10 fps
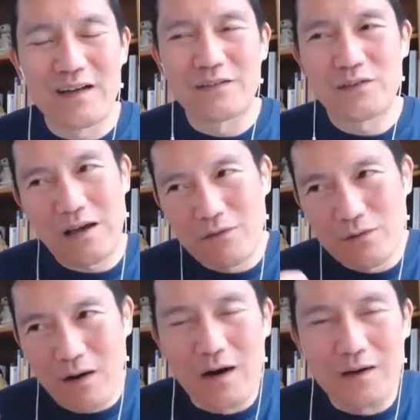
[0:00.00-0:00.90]
and to have
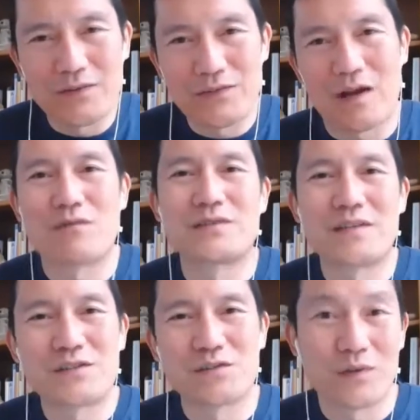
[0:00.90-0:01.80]
an honest
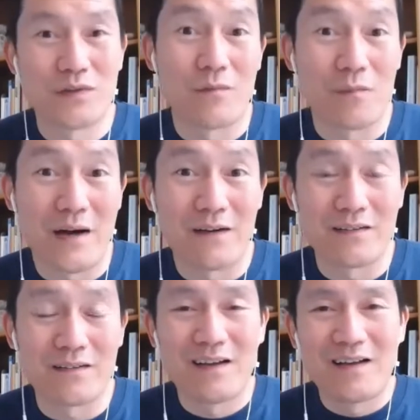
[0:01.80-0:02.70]
conversation with them about it.